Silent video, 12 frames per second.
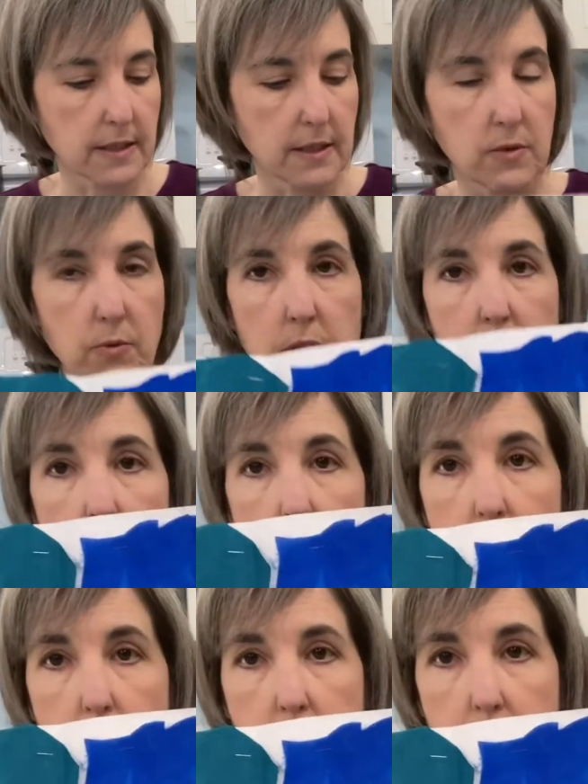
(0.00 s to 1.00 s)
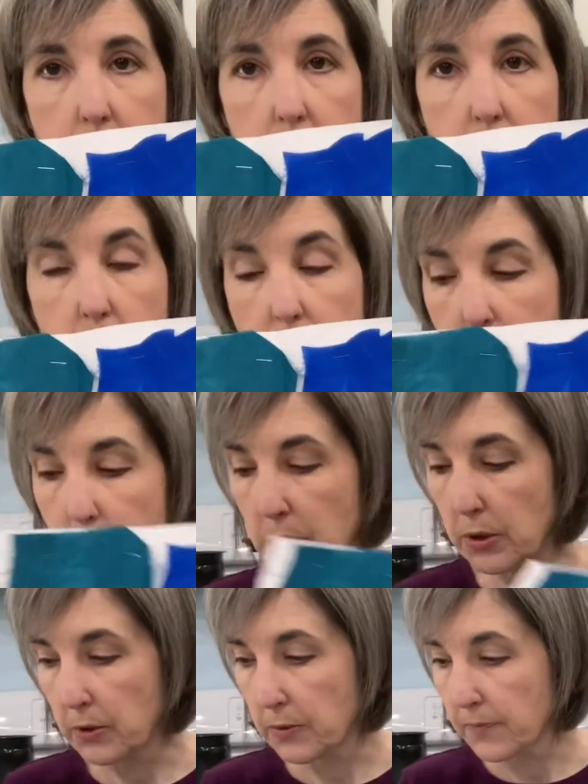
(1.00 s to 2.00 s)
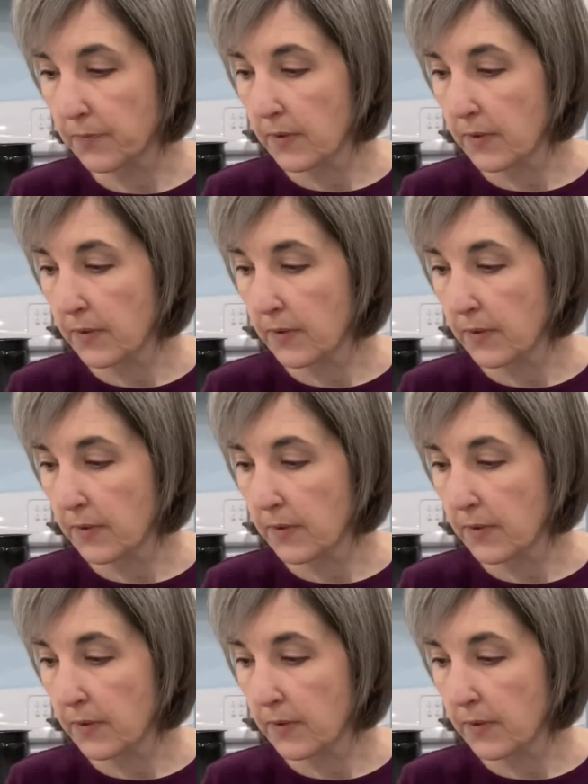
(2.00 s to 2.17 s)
This one's turquoise and extreme blue.